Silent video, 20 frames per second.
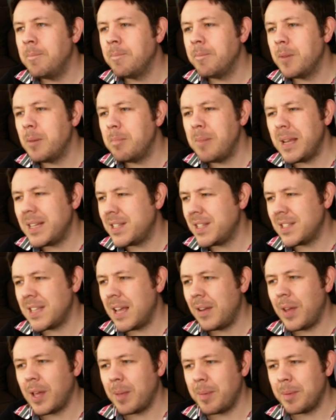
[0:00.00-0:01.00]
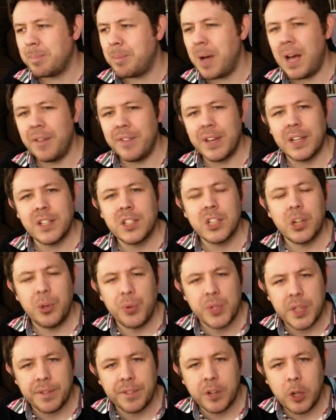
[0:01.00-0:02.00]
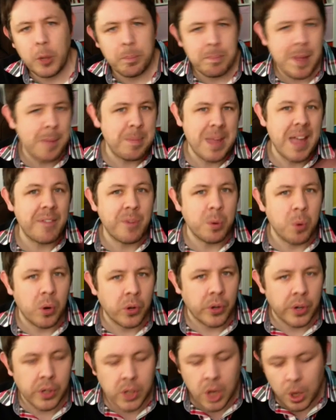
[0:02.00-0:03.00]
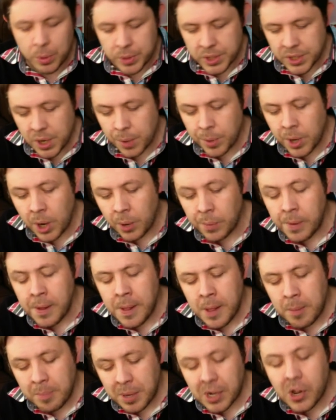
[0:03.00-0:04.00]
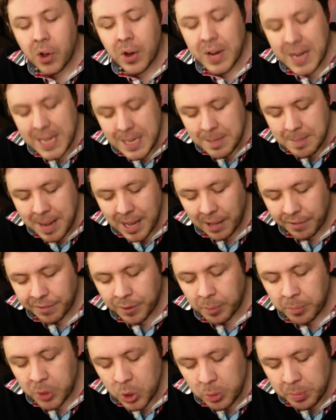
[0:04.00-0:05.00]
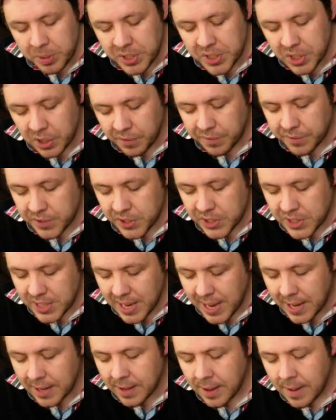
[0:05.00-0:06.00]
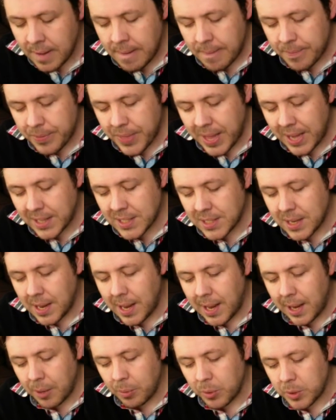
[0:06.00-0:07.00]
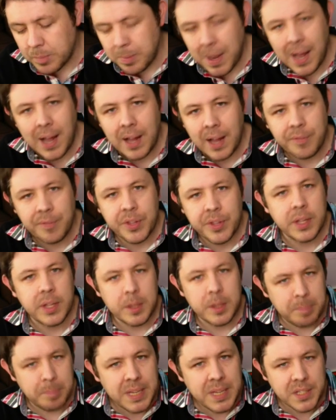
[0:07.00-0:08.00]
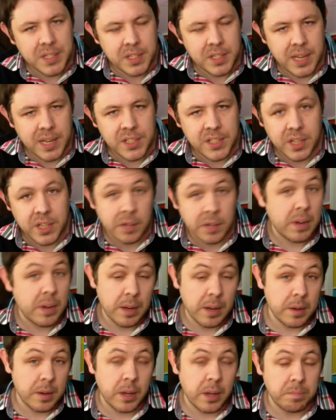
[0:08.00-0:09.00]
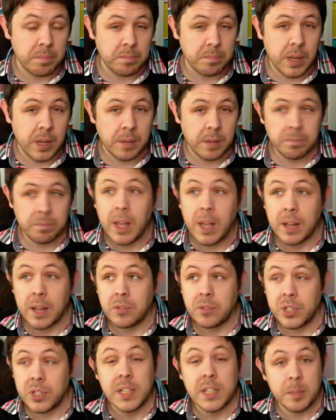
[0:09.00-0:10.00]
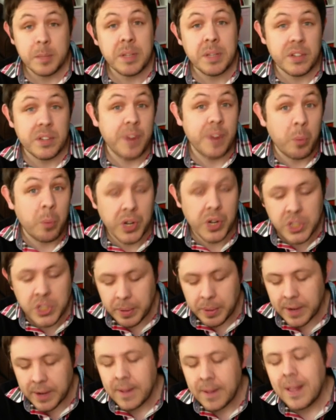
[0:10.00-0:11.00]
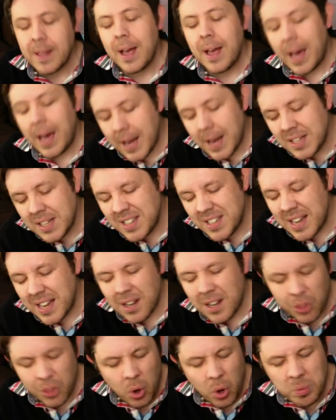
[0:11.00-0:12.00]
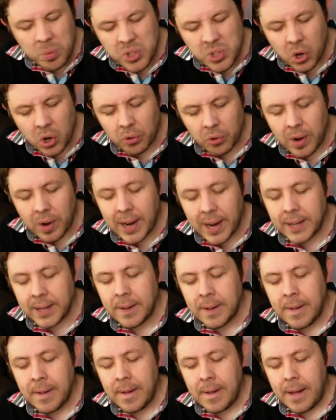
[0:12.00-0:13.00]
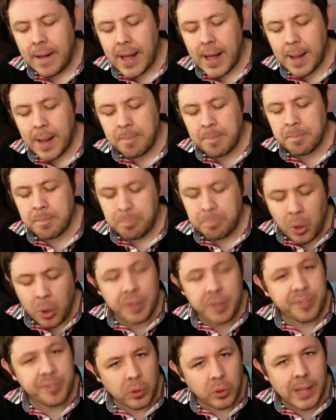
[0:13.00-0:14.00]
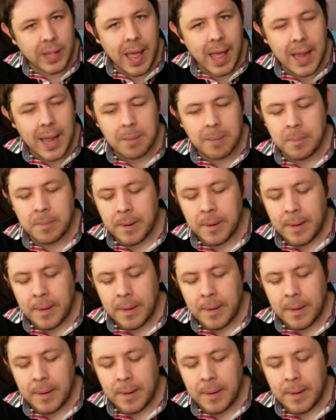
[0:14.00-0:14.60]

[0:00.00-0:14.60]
Makes it sound like I'm part of an exclusive club. Maybe everyone got a code, I don't know. But I got an email from Ubisoft to say that I was part of the beta tester. To test the beta if I want to do it. And I did, and I thought it was all right. Bought the full game,